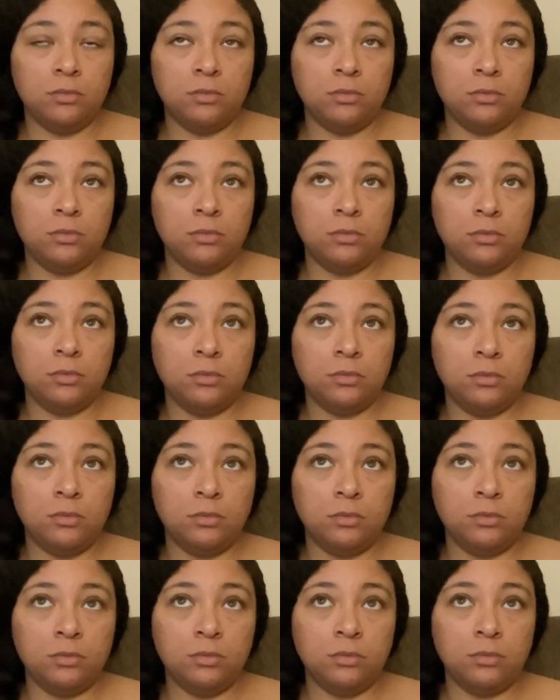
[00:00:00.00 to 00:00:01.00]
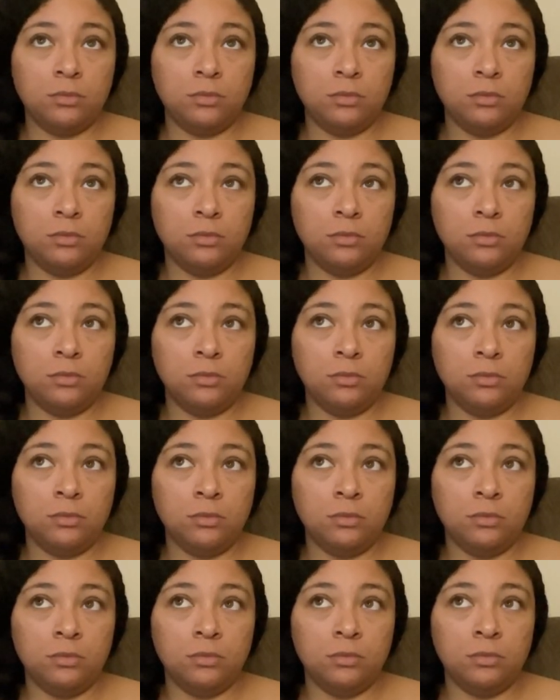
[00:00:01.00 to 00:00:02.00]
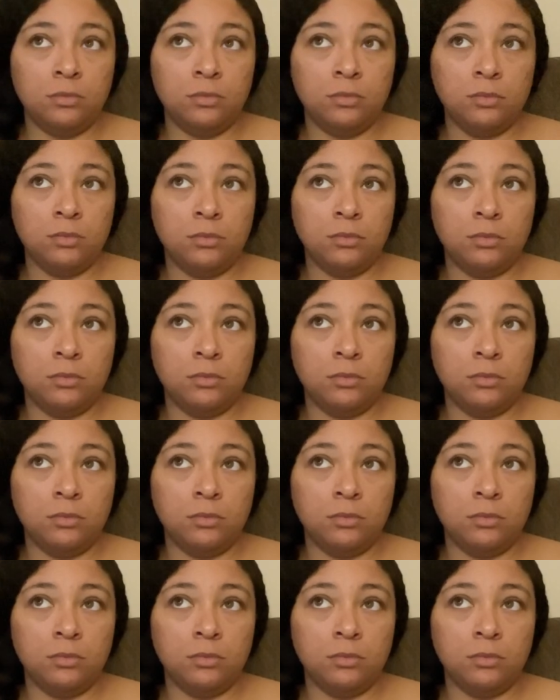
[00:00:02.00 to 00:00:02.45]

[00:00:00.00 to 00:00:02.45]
Nothing is said.